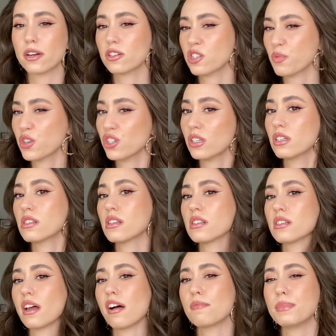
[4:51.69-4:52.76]
especially
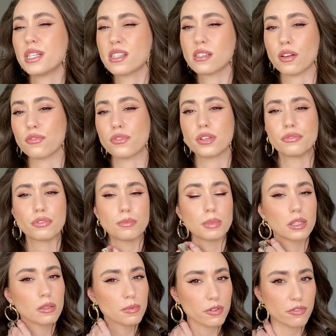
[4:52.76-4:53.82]
since I've been suffering from a
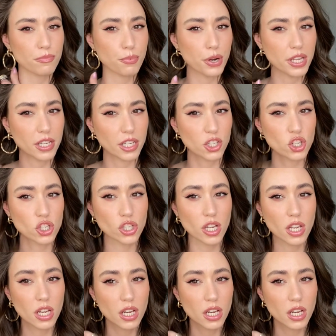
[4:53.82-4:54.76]
little bit of breakage